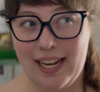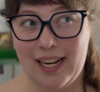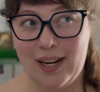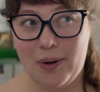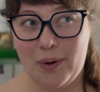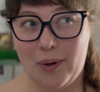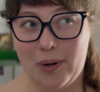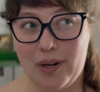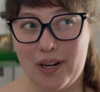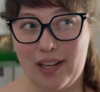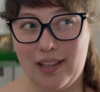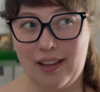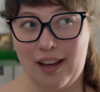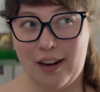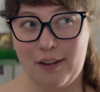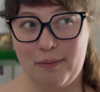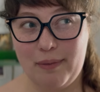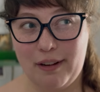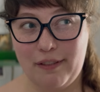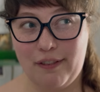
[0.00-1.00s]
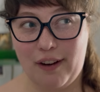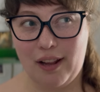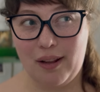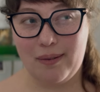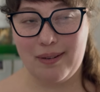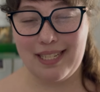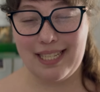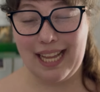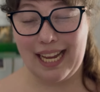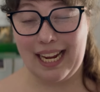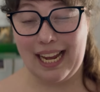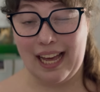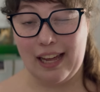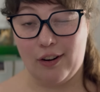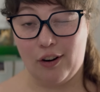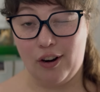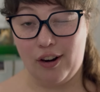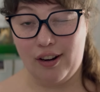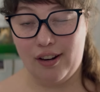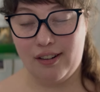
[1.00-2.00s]
or a lot of my followers, like, at
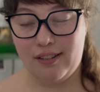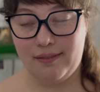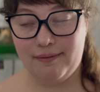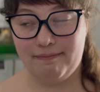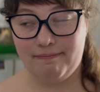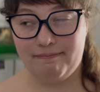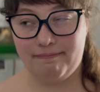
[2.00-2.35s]
all.